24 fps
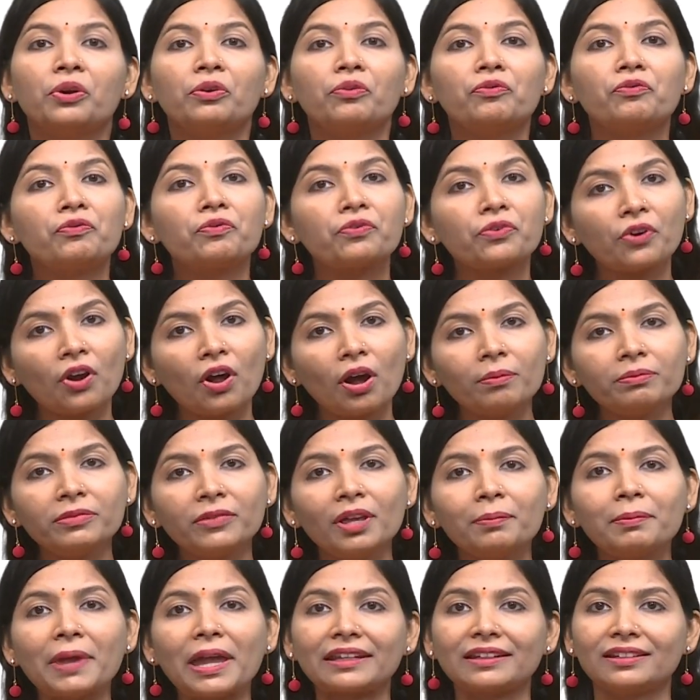from the
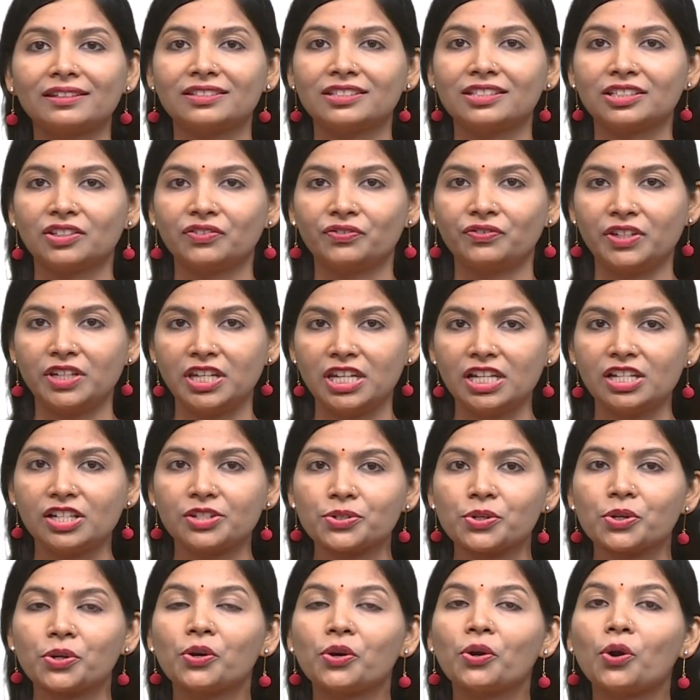magnetic field
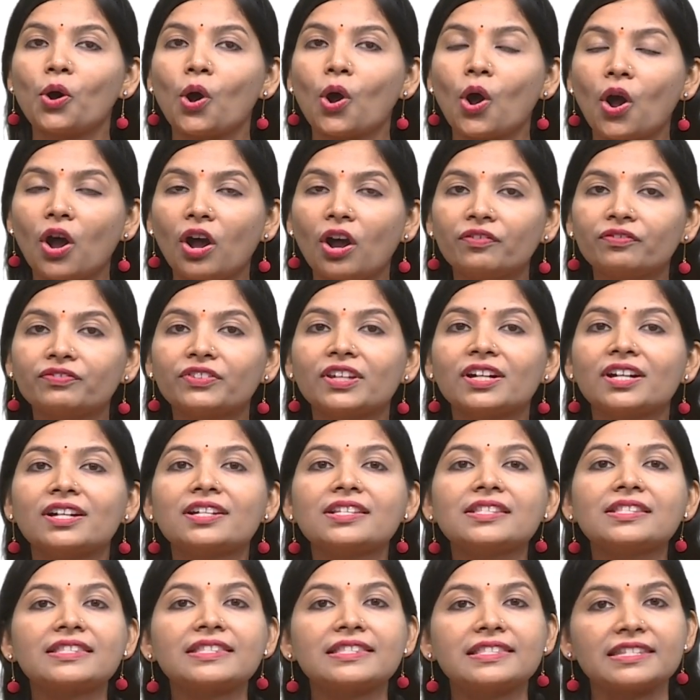of the
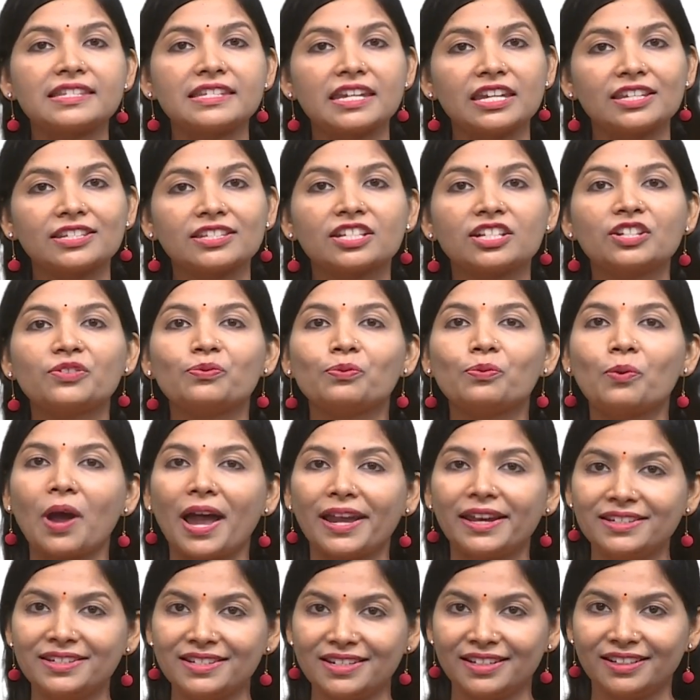stator
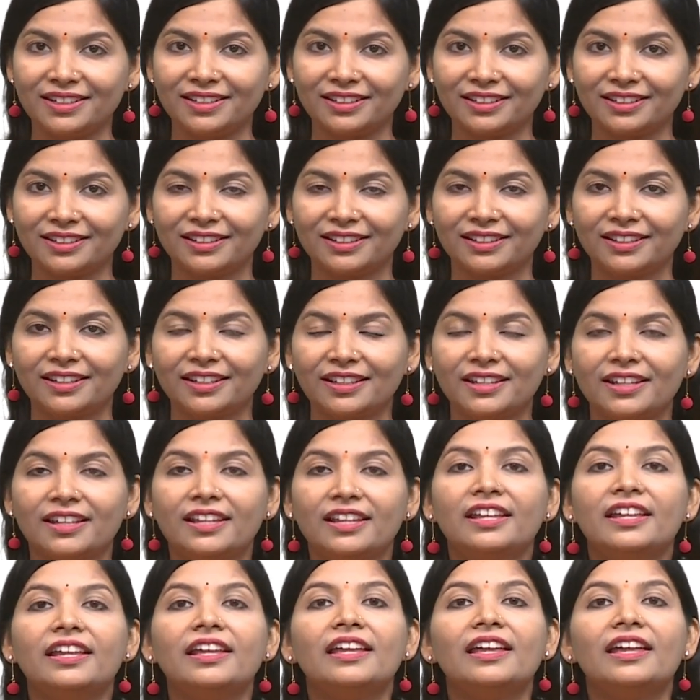winding.
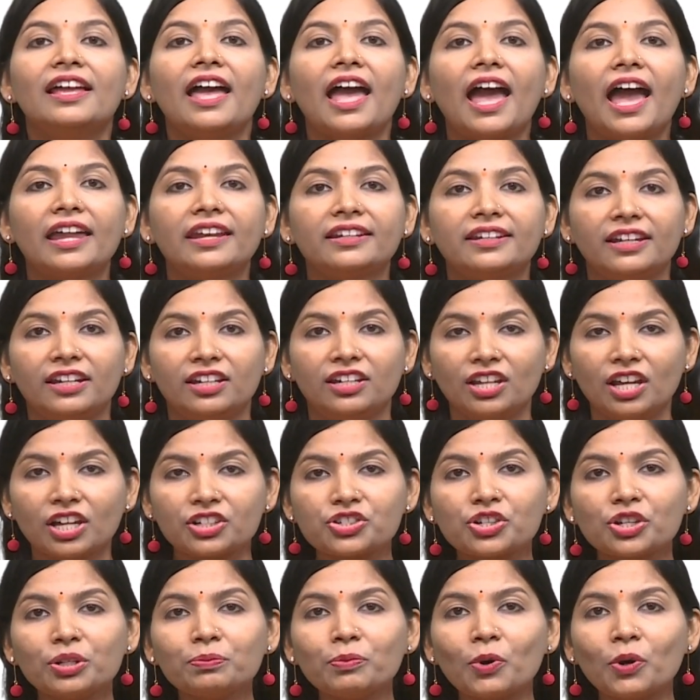An
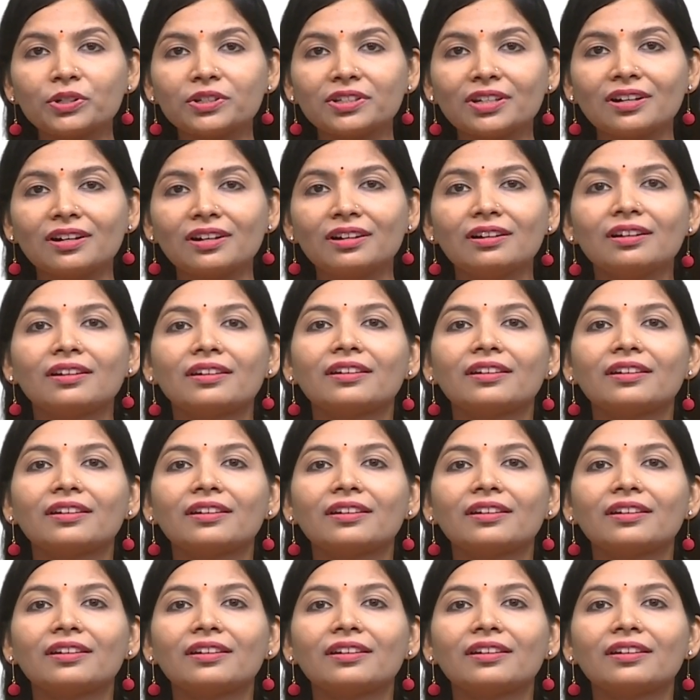induction motor